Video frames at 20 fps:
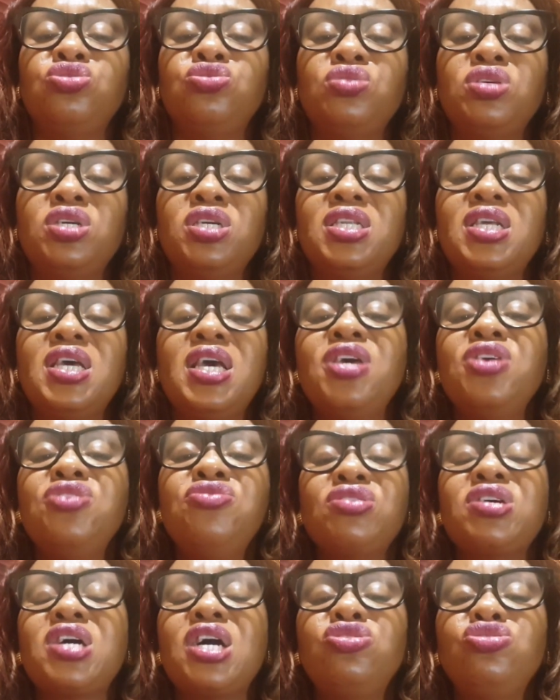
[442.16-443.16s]
doing,
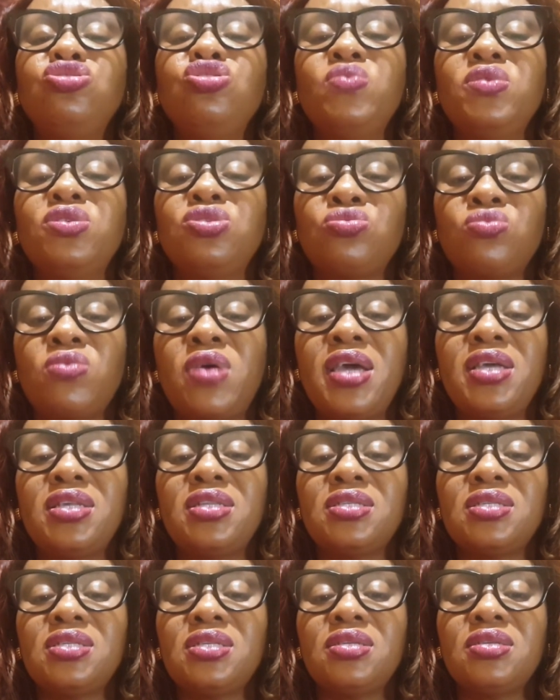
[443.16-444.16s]
you can't do it
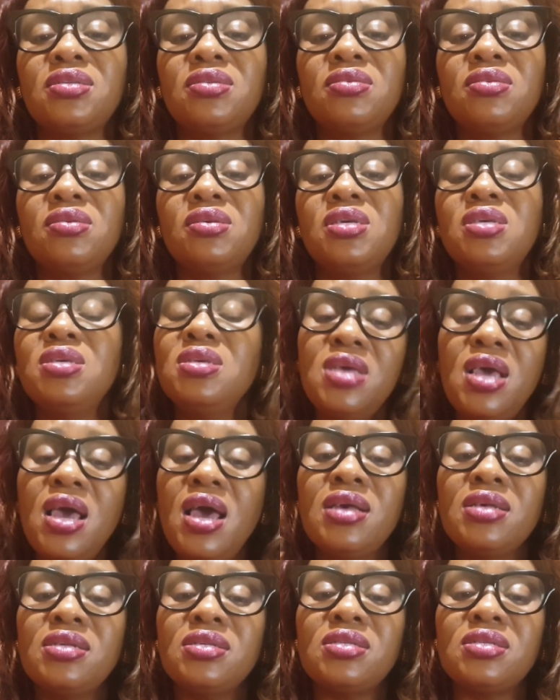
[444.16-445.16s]
right.
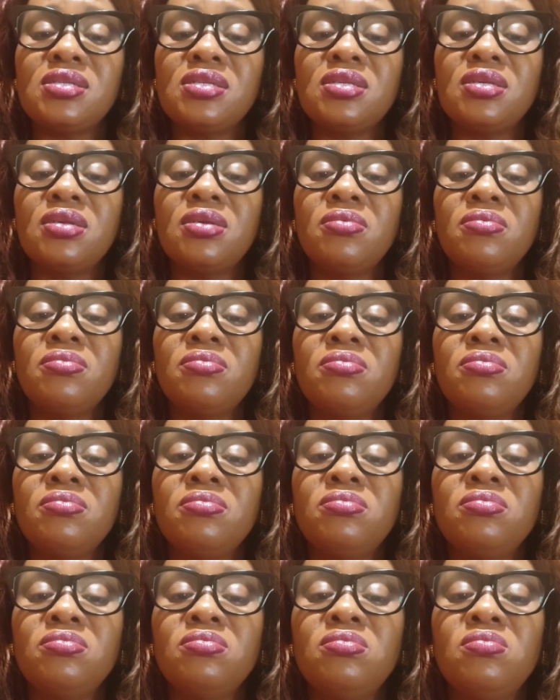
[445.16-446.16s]
Yes,
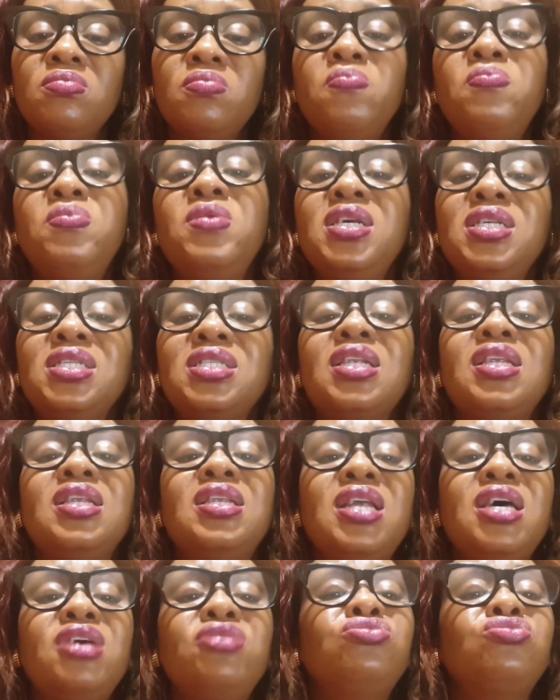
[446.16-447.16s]
please
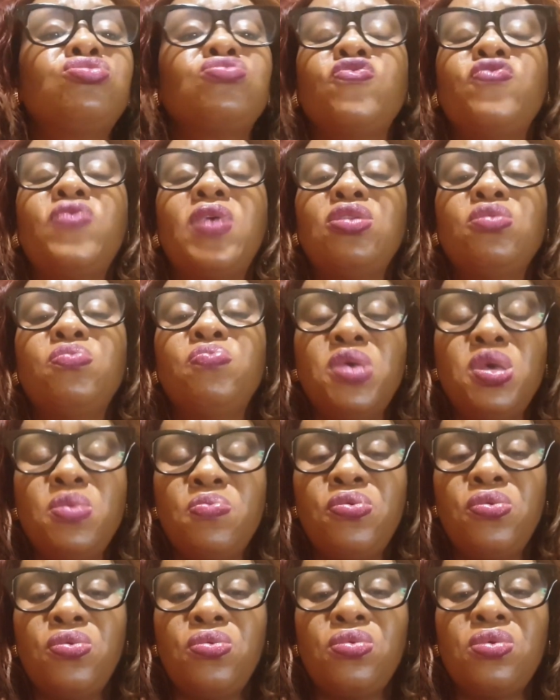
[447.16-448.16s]
learn to value
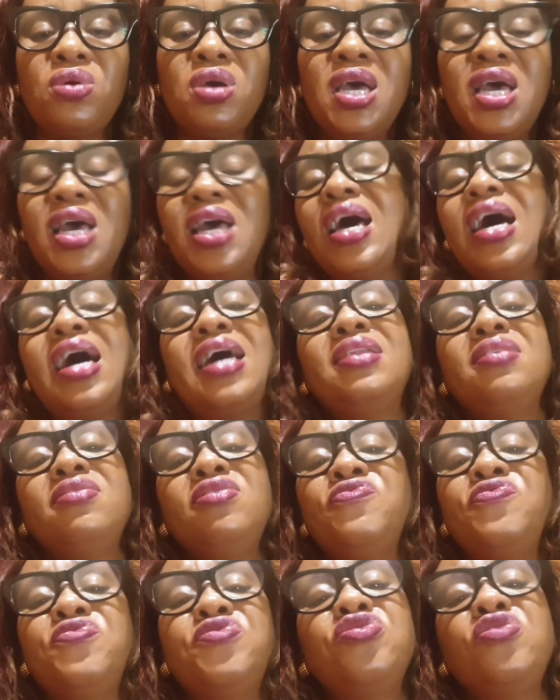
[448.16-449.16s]
people. And
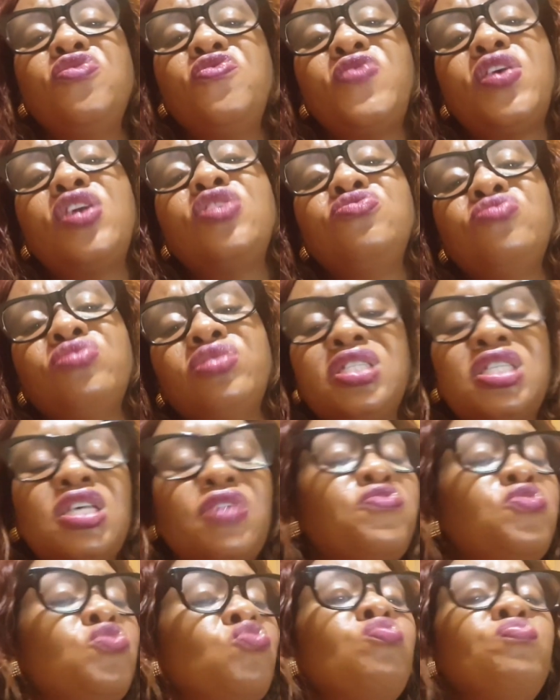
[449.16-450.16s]
if you don't value
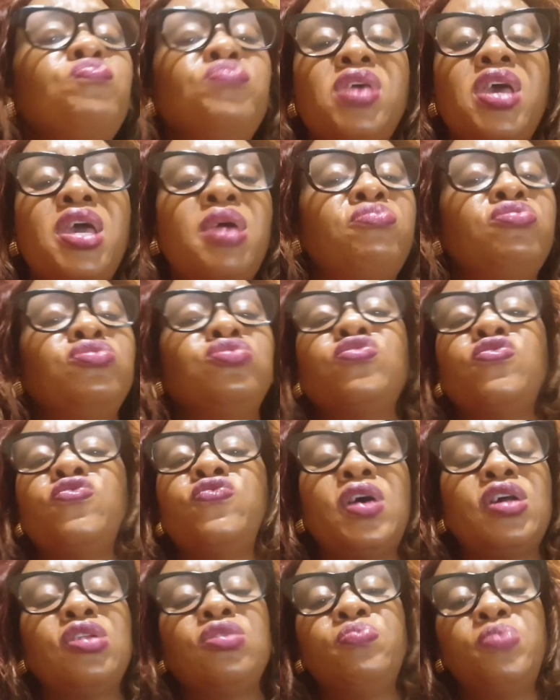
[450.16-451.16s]
yourself, you won't be able to
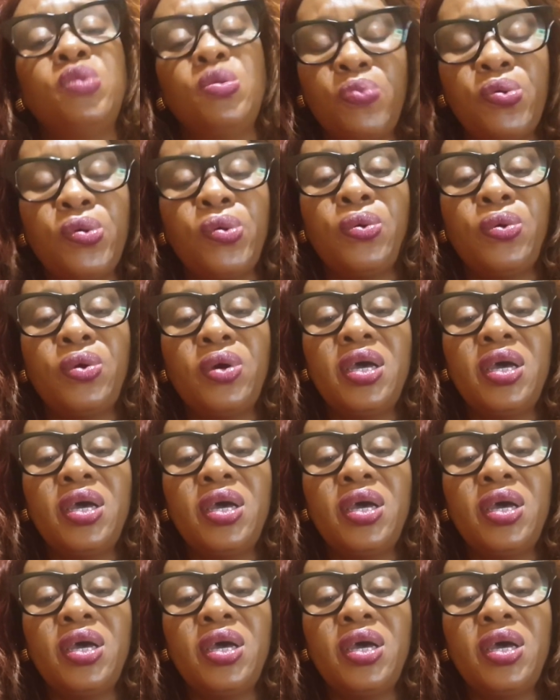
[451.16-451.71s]
value people.